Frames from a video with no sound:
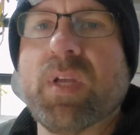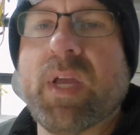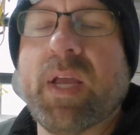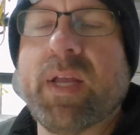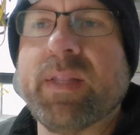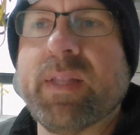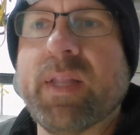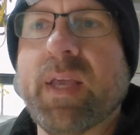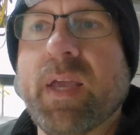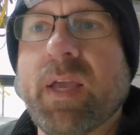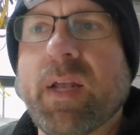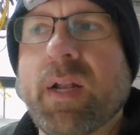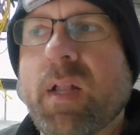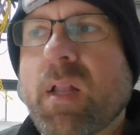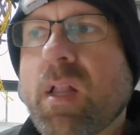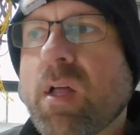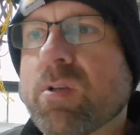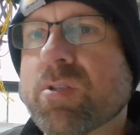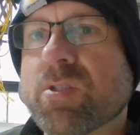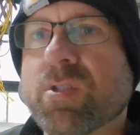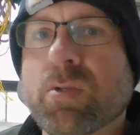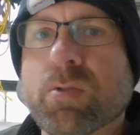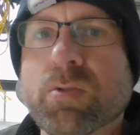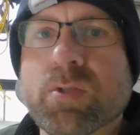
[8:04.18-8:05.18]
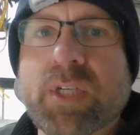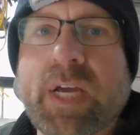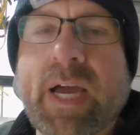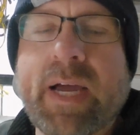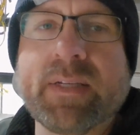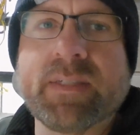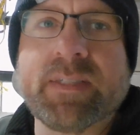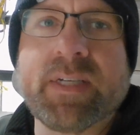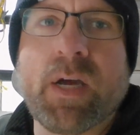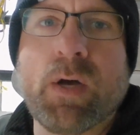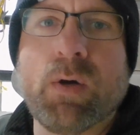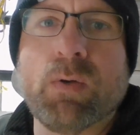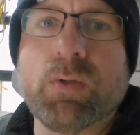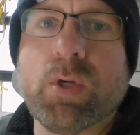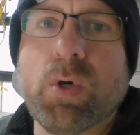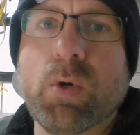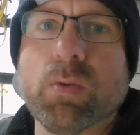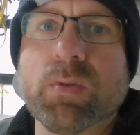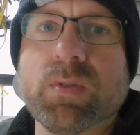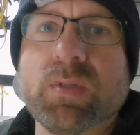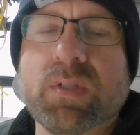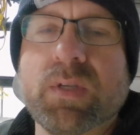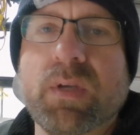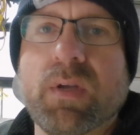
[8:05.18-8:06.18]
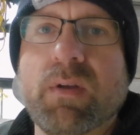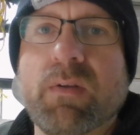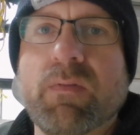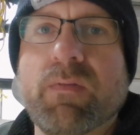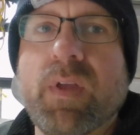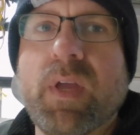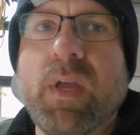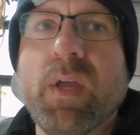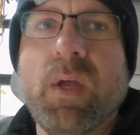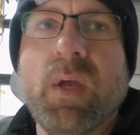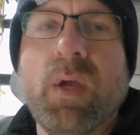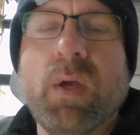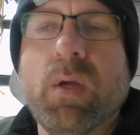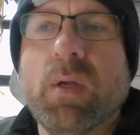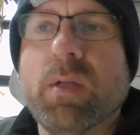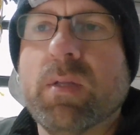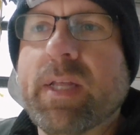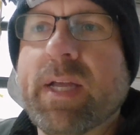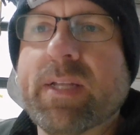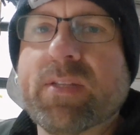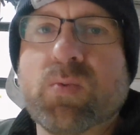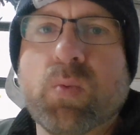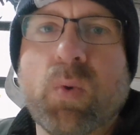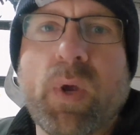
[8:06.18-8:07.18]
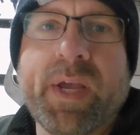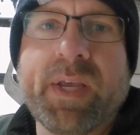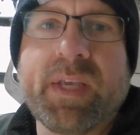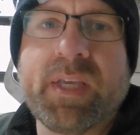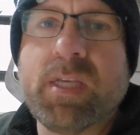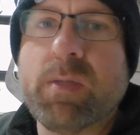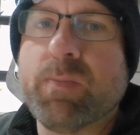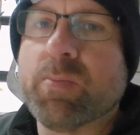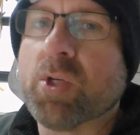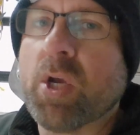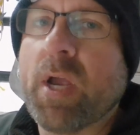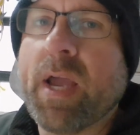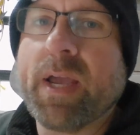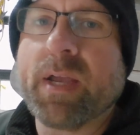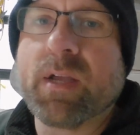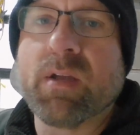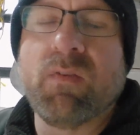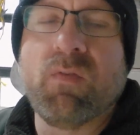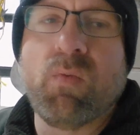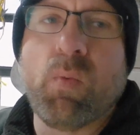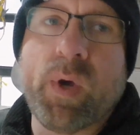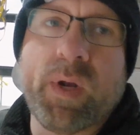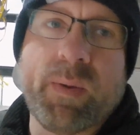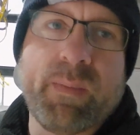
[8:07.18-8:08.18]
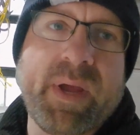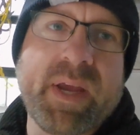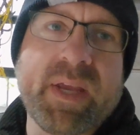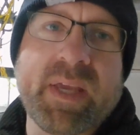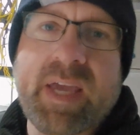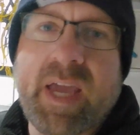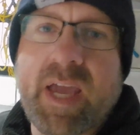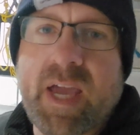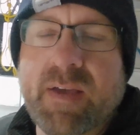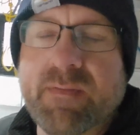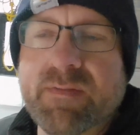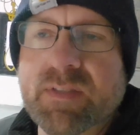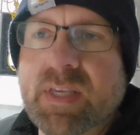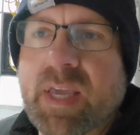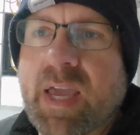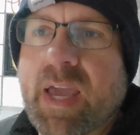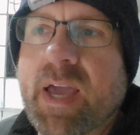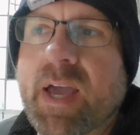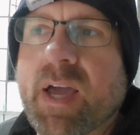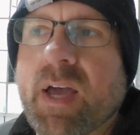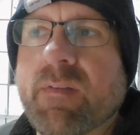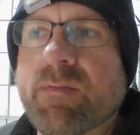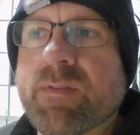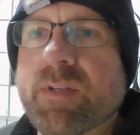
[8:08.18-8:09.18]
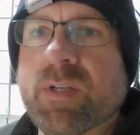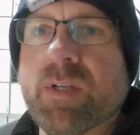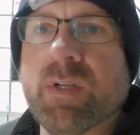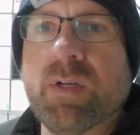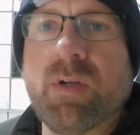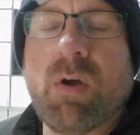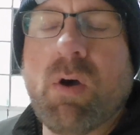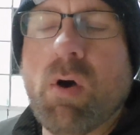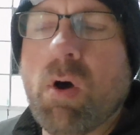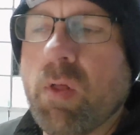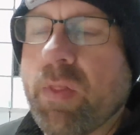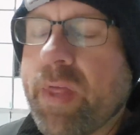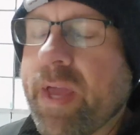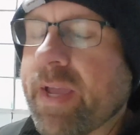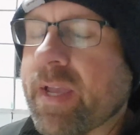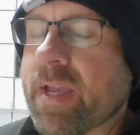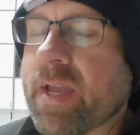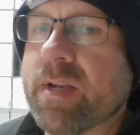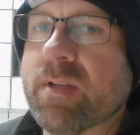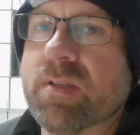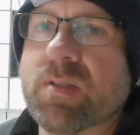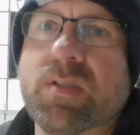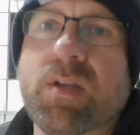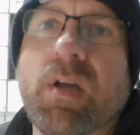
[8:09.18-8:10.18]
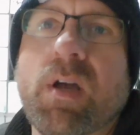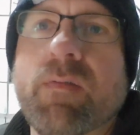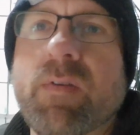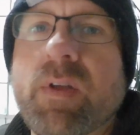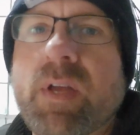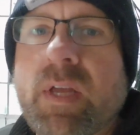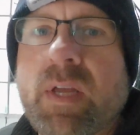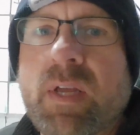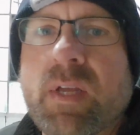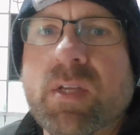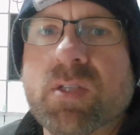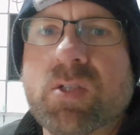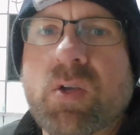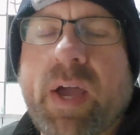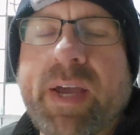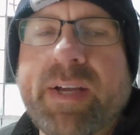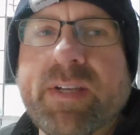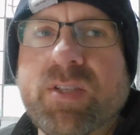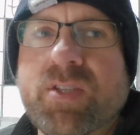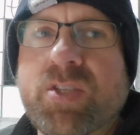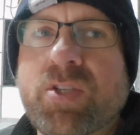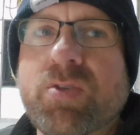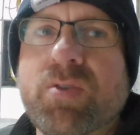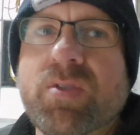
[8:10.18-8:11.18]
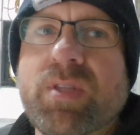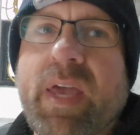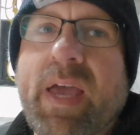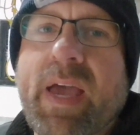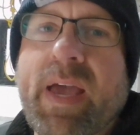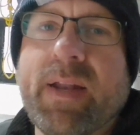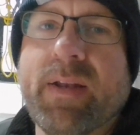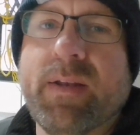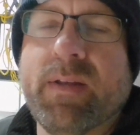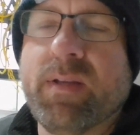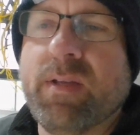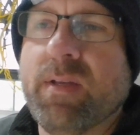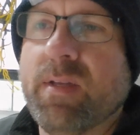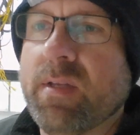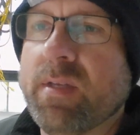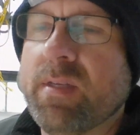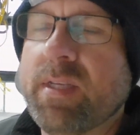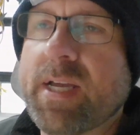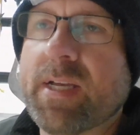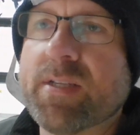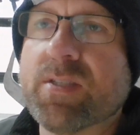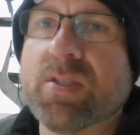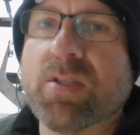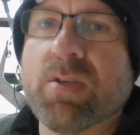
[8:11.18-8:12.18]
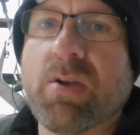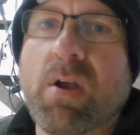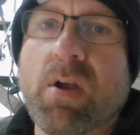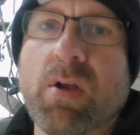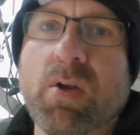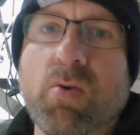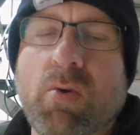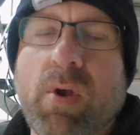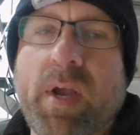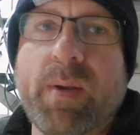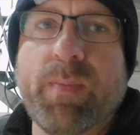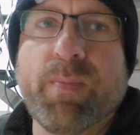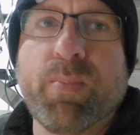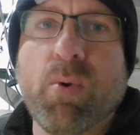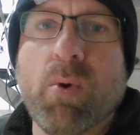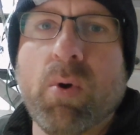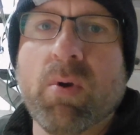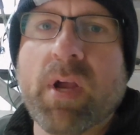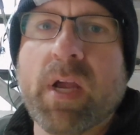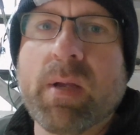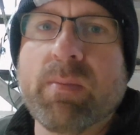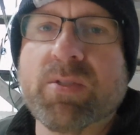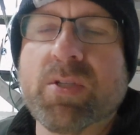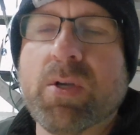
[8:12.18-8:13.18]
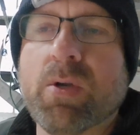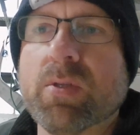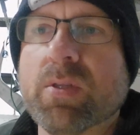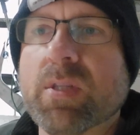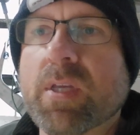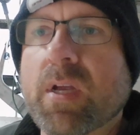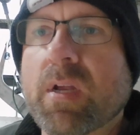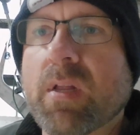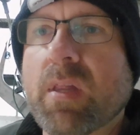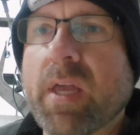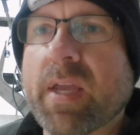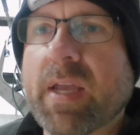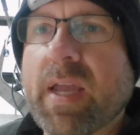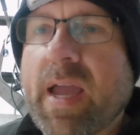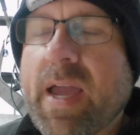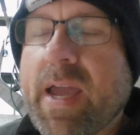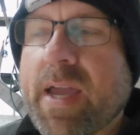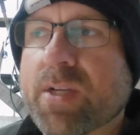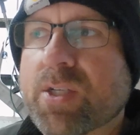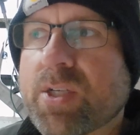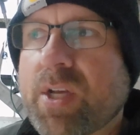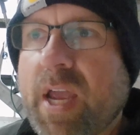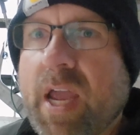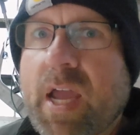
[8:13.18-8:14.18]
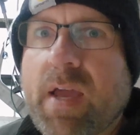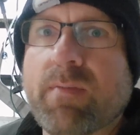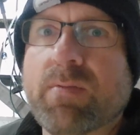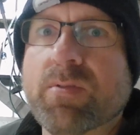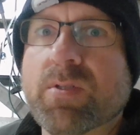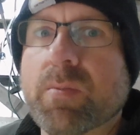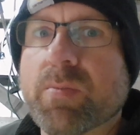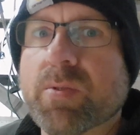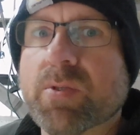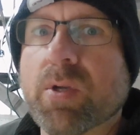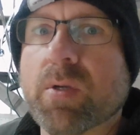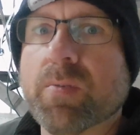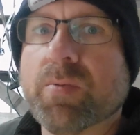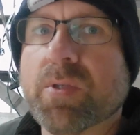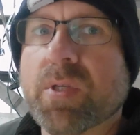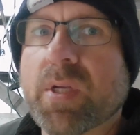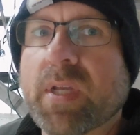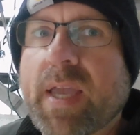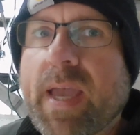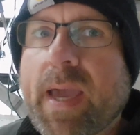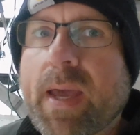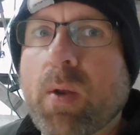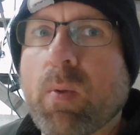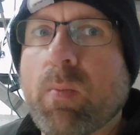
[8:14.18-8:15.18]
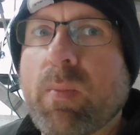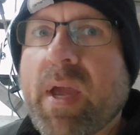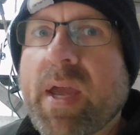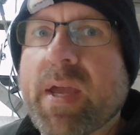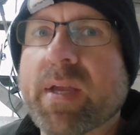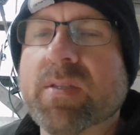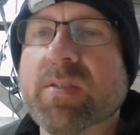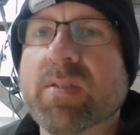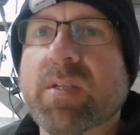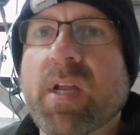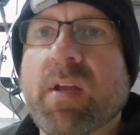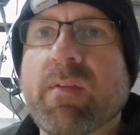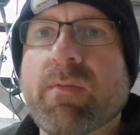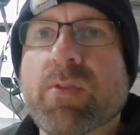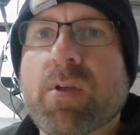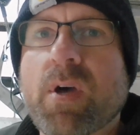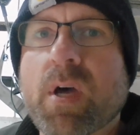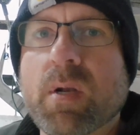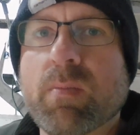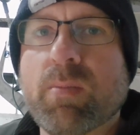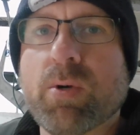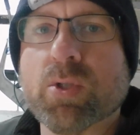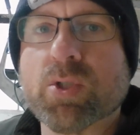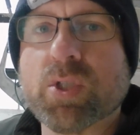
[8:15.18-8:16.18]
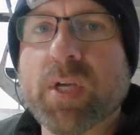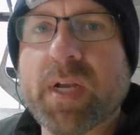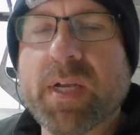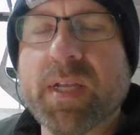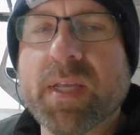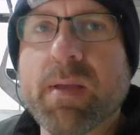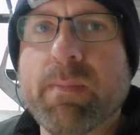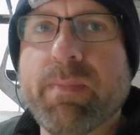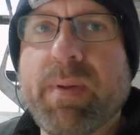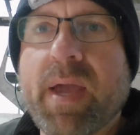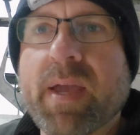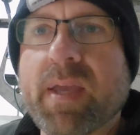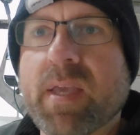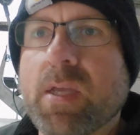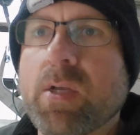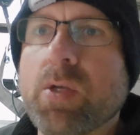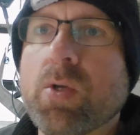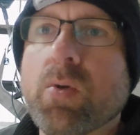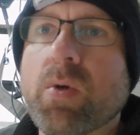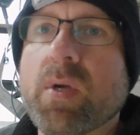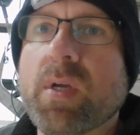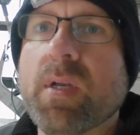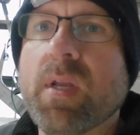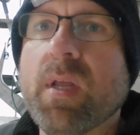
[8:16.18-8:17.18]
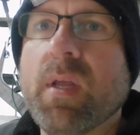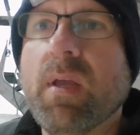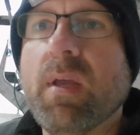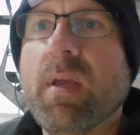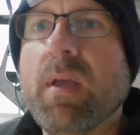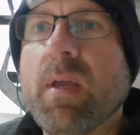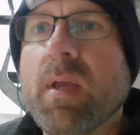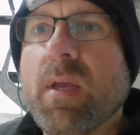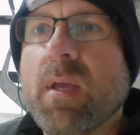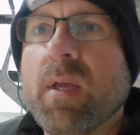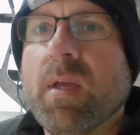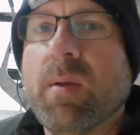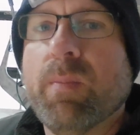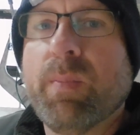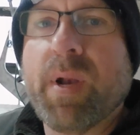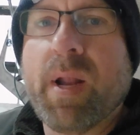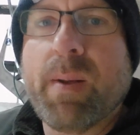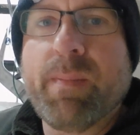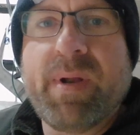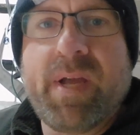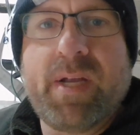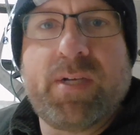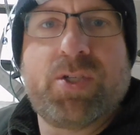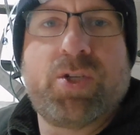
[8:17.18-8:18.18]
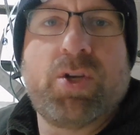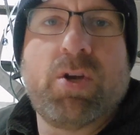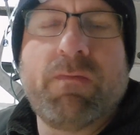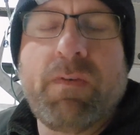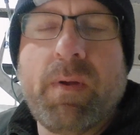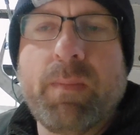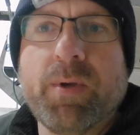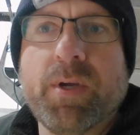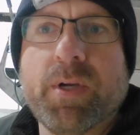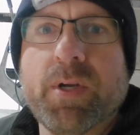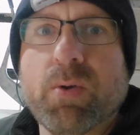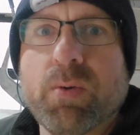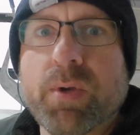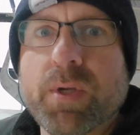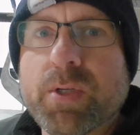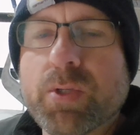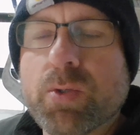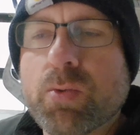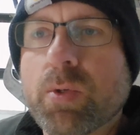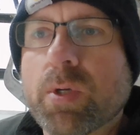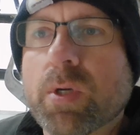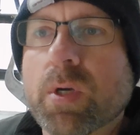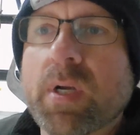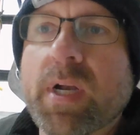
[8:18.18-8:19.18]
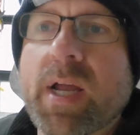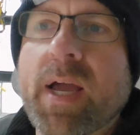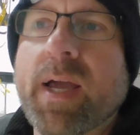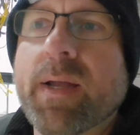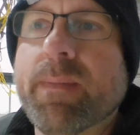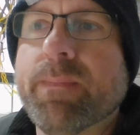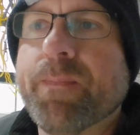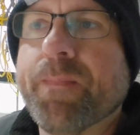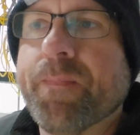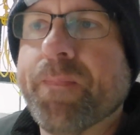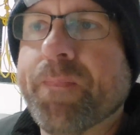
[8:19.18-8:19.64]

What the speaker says: and then I'll also jot down notes of, that's where I keep track of when my calves calved and all that kind of stuff. So I just use that. Yes, there are great programs out there. Like, I actually have a subscription to Cattle Max, and I've thought about trying to get back into it, but I'm not sure if I'm going to renew it or not.